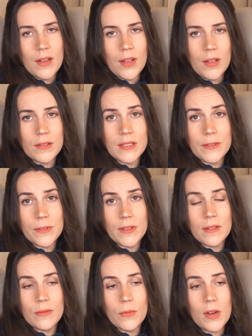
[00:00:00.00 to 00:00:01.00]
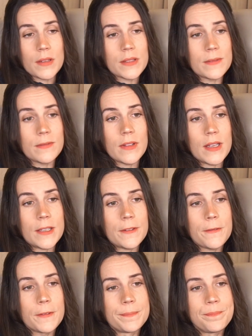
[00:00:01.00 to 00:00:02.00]
all different walks of
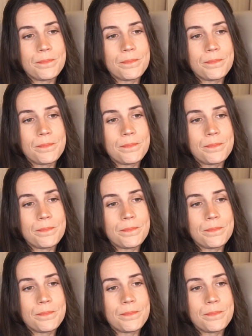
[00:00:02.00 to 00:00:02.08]
life.